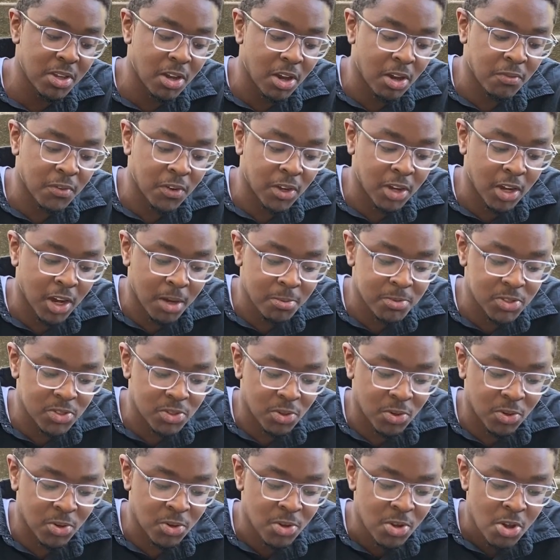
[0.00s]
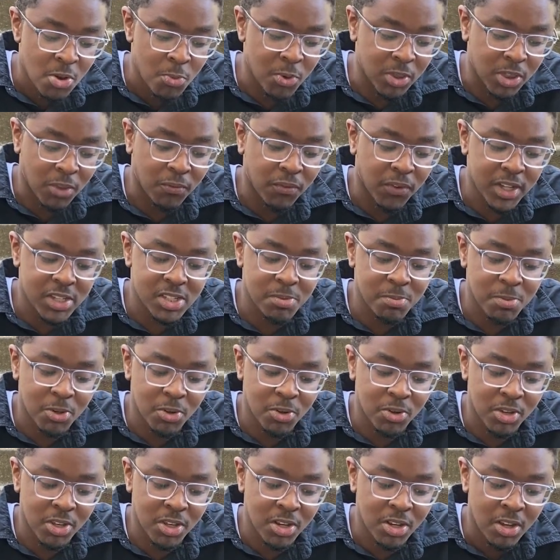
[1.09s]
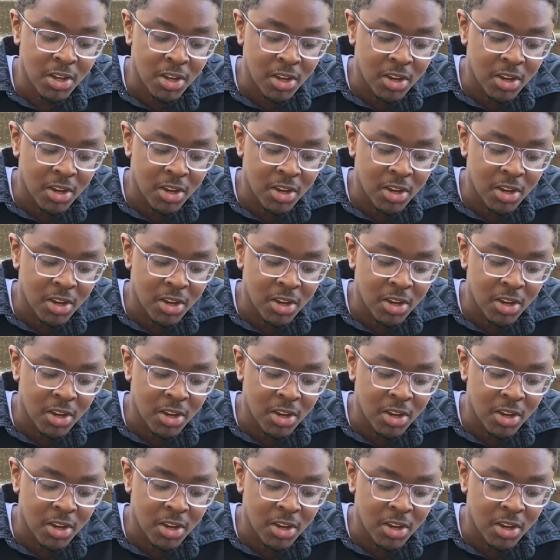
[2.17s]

of a cupsole with the flexibility